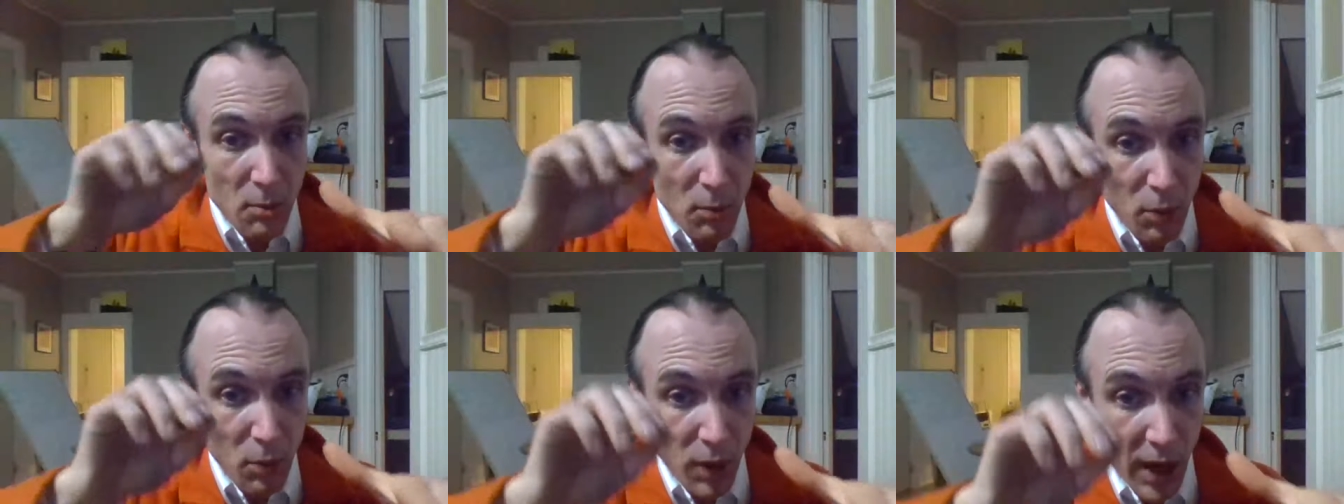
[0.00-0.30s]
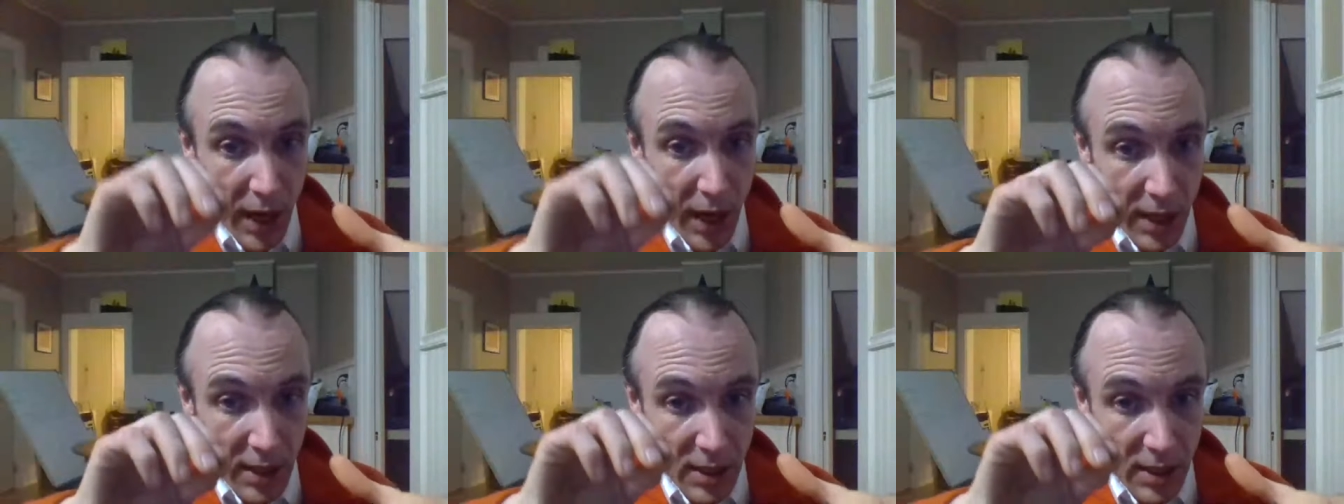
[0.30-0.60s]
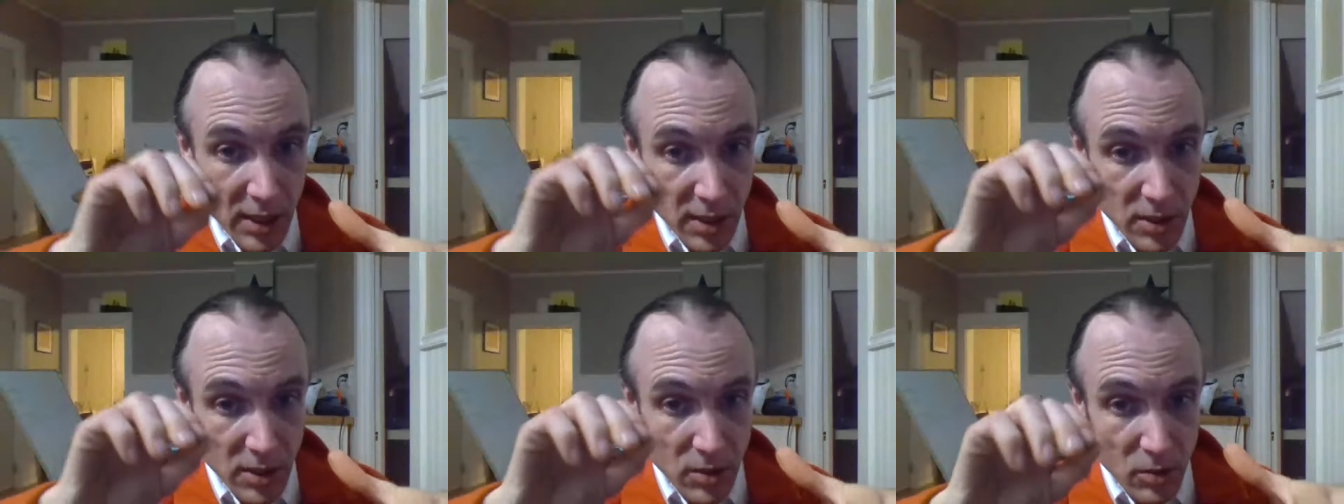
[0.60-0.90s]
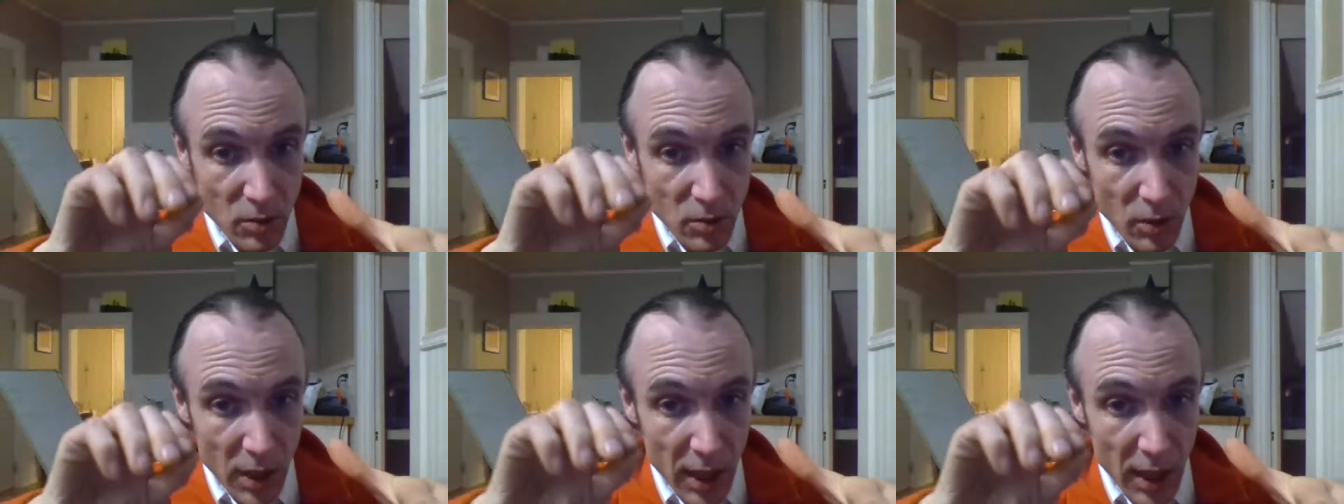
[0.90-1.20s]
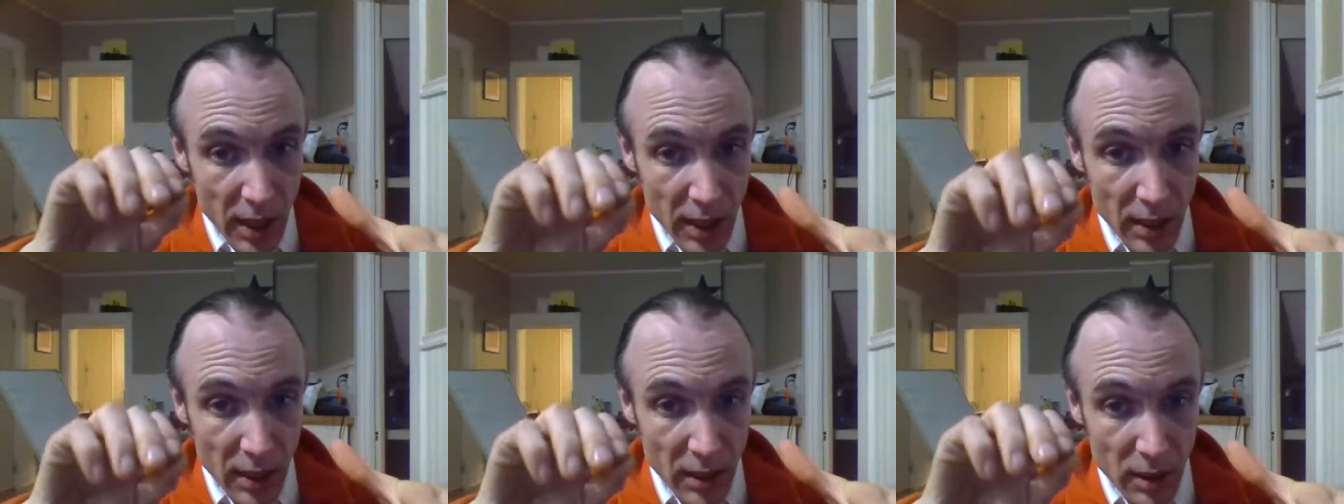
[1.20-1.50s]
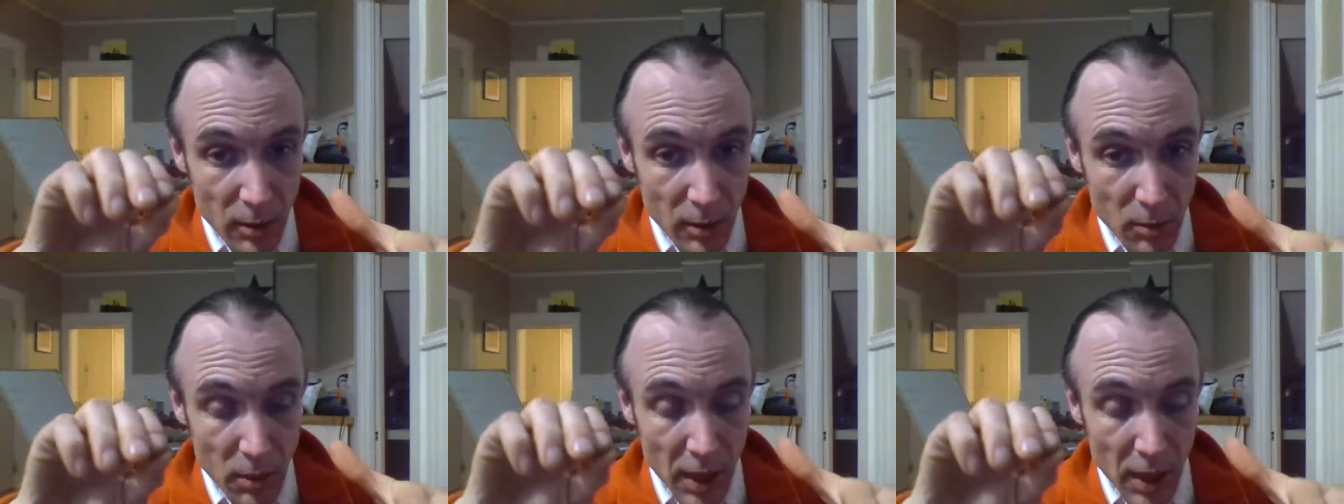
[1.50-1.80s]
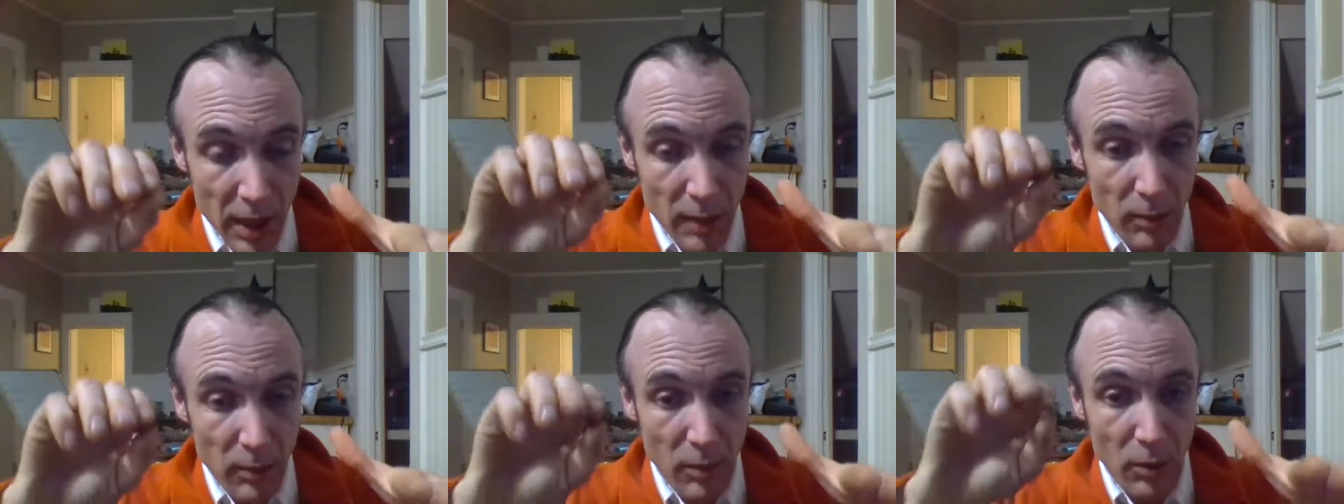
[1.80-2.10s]
practiced writing the
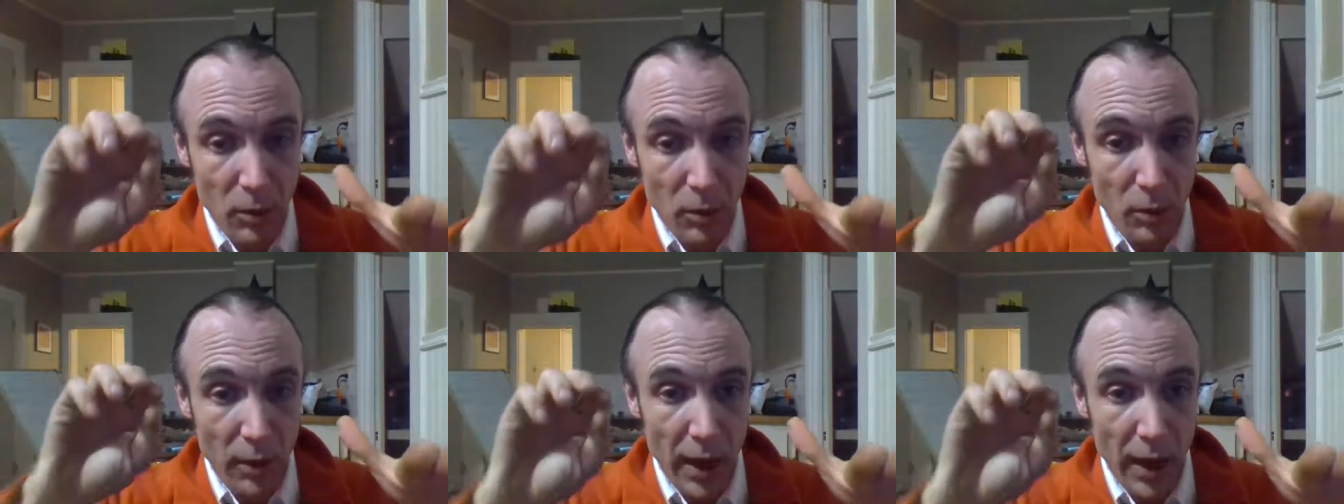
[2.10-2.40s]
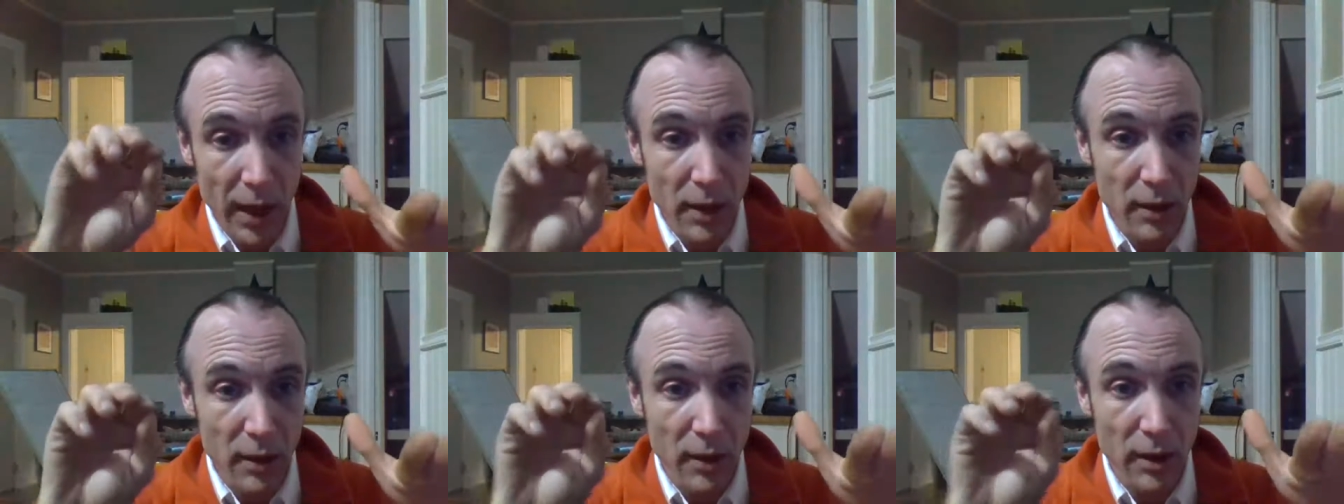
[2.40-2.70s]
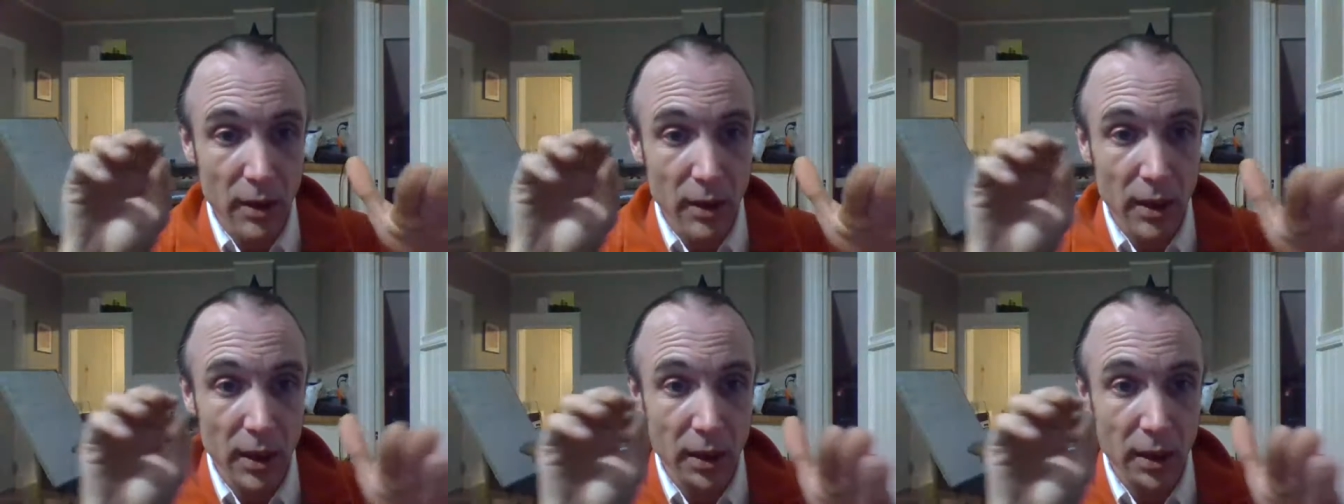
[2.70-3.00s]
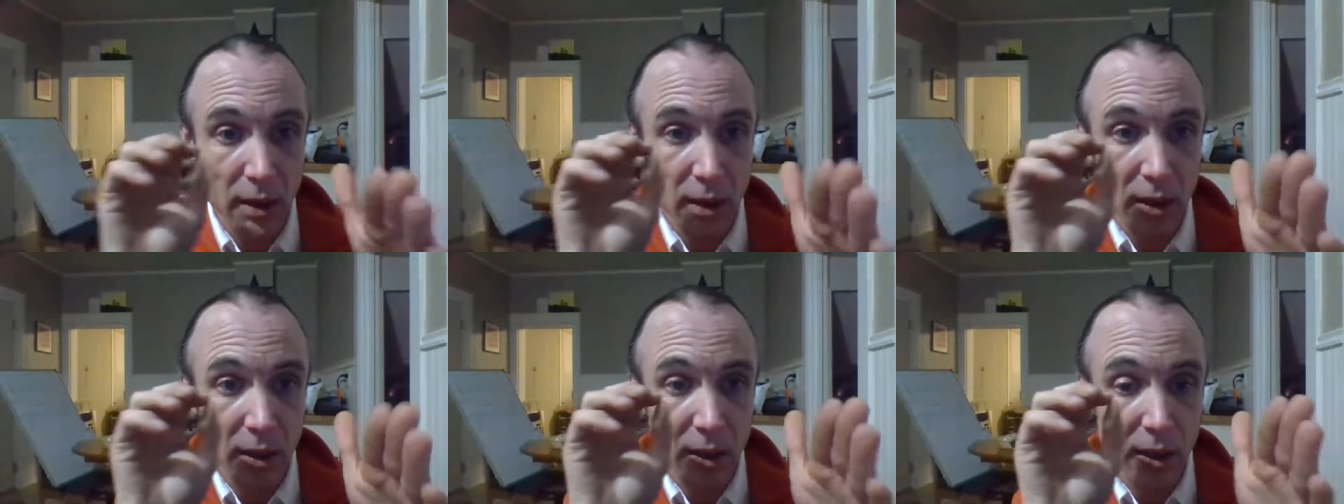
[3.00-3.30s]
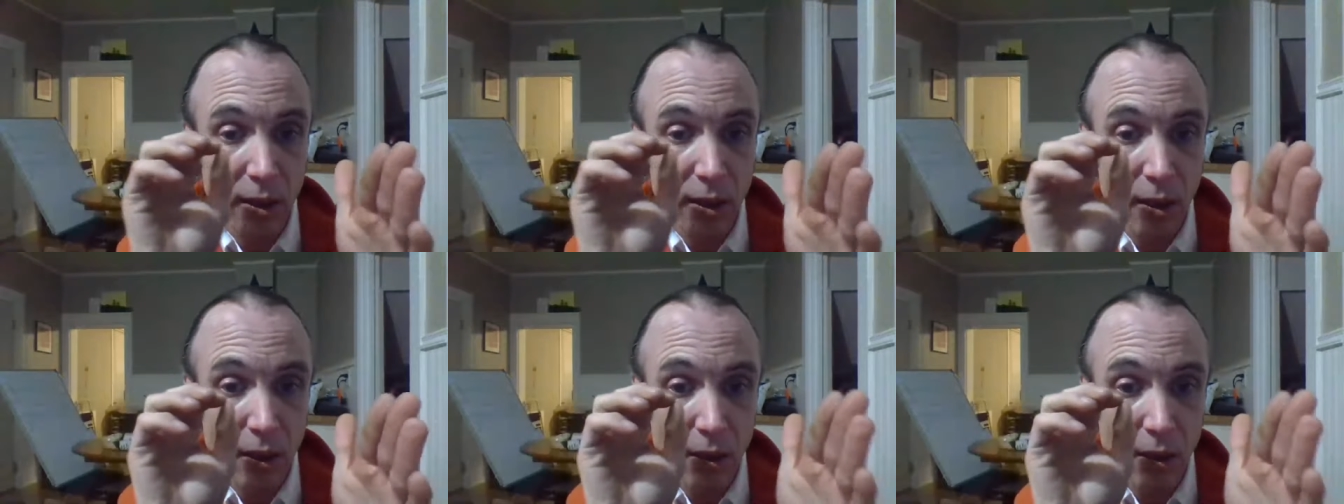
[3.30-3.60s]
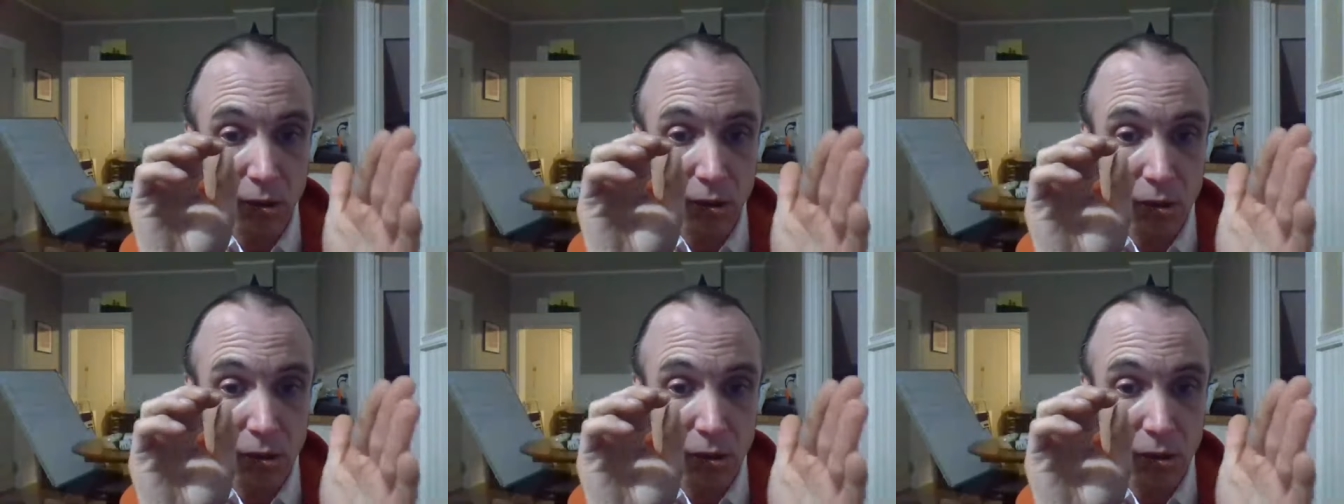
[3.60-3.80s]
Bible rather than the little